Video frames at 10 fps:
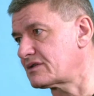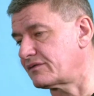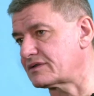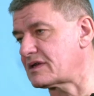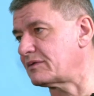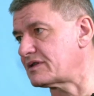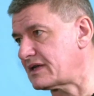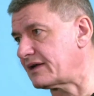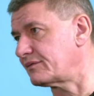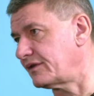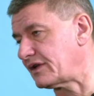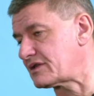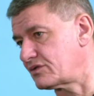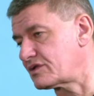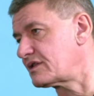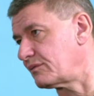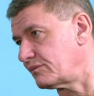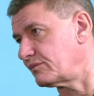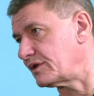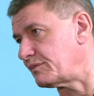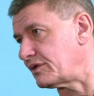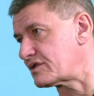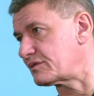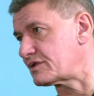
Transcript: So for example, if that's us, then it'll be us.